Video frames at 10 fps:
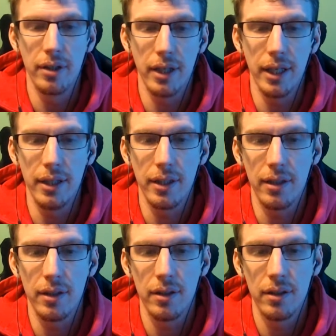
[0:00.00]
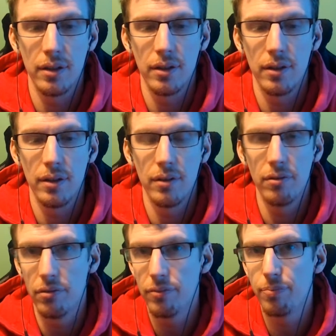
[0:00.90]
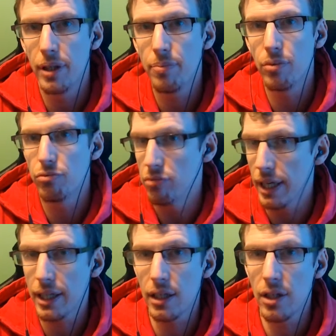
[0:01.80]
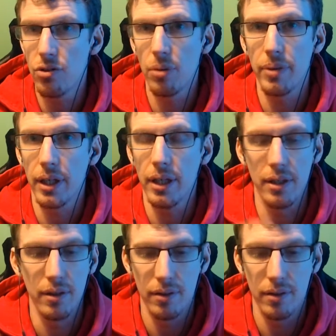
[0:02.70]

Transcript: getting people regularly dropping in.